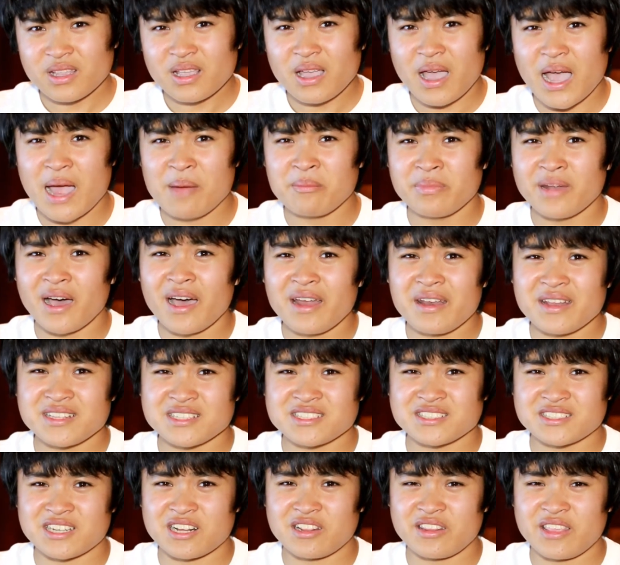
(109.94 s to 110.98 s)
I'm not
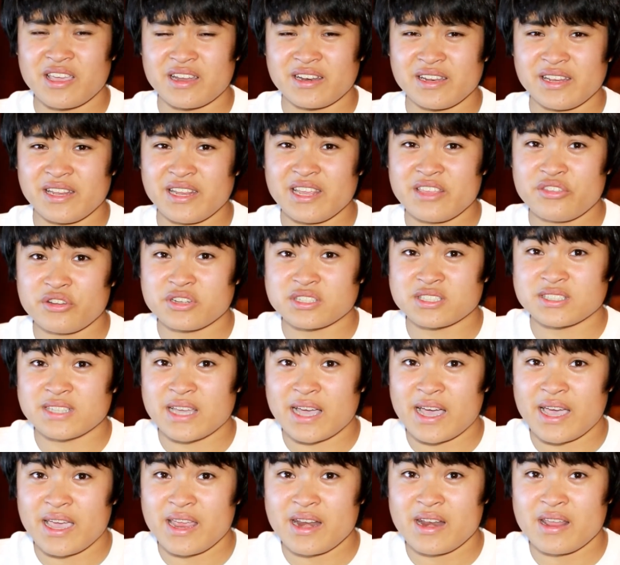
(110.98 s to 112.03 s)
necessarily on either
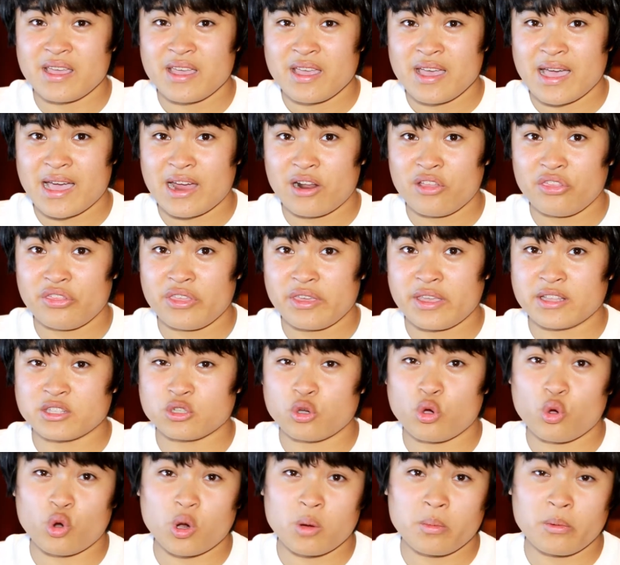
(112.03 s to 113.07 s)
side. I don't think it's
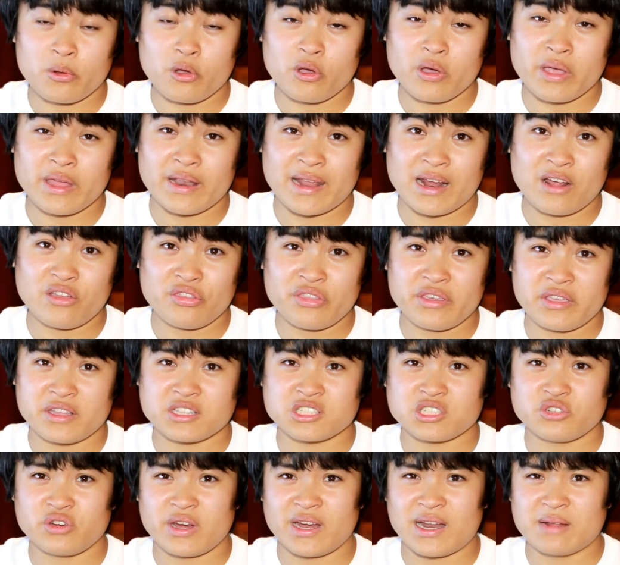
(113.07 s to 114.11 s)
horrible, and I don't think
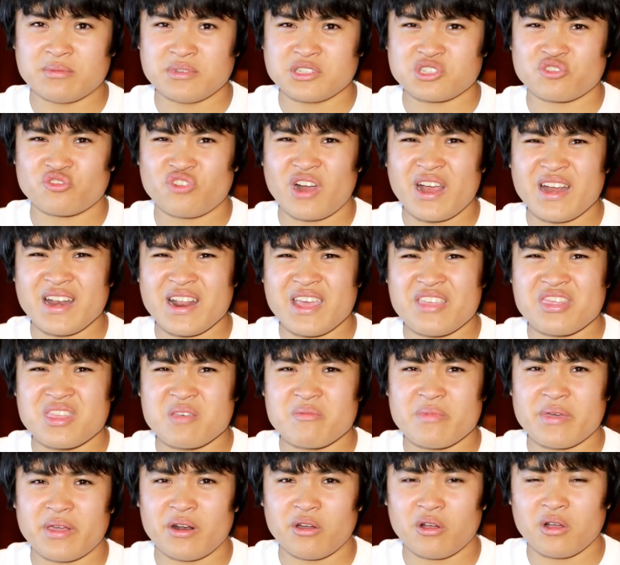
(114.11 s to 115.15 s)
it's great. I'm just right in the
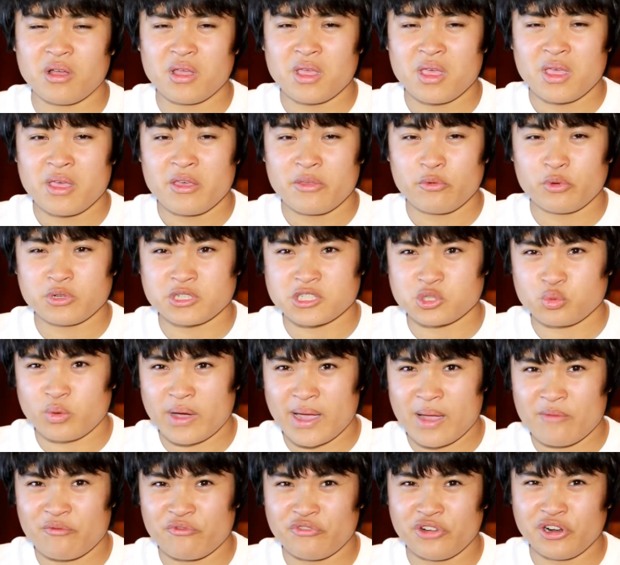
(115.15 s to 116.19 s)
middle, which is why
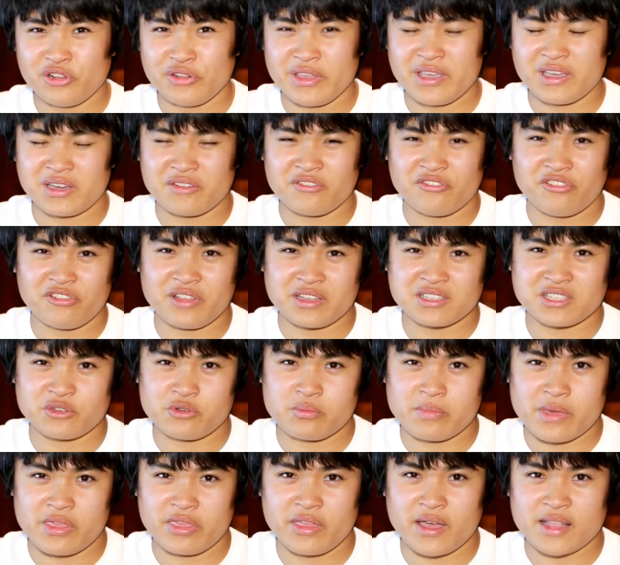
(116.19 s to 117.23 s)
I'm really conflicted with
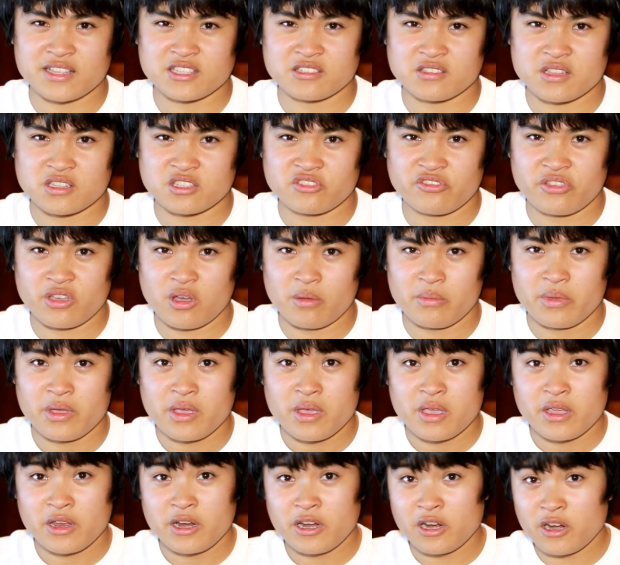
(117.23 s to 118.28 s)
my thoughts on this film.
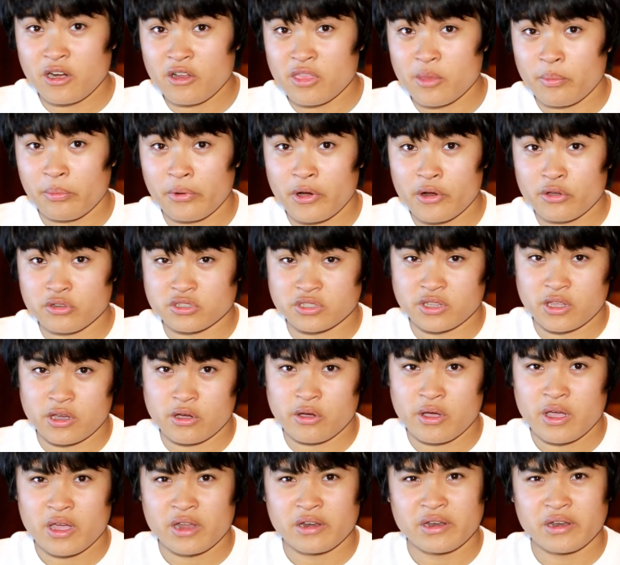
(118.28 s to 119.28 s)
Here are the pros though.